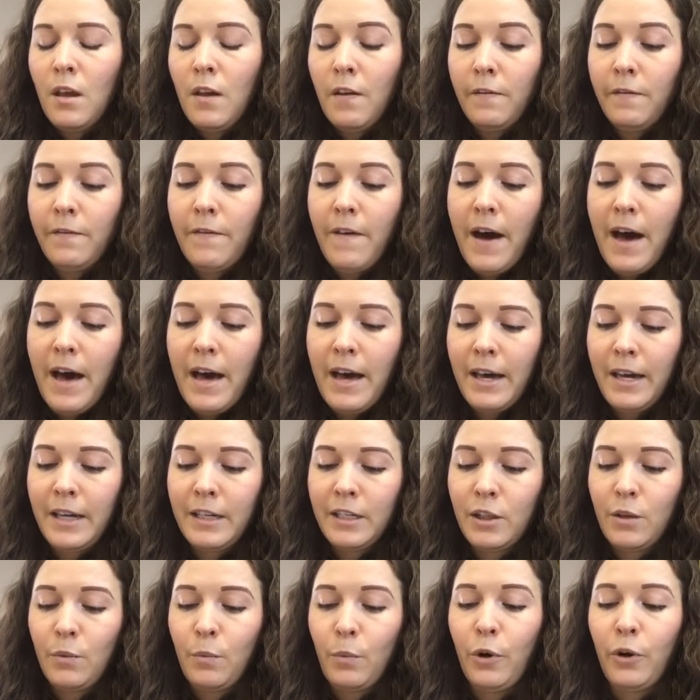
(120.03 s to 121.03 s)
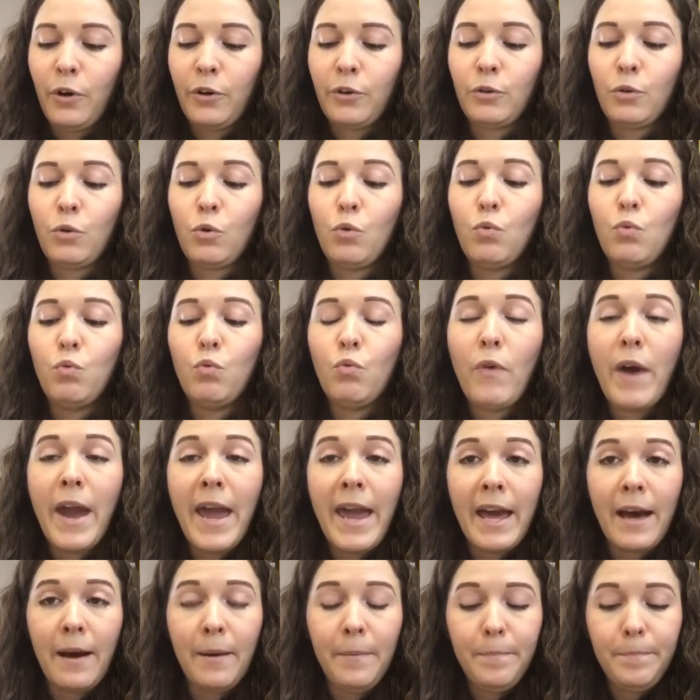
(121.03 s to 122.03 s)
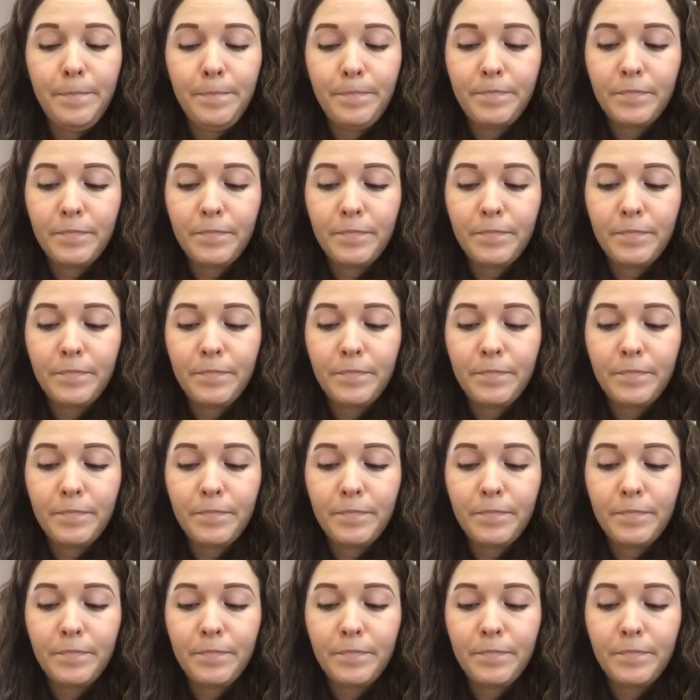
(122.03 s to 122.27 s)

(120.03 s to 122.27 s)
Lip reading: Find the word gram.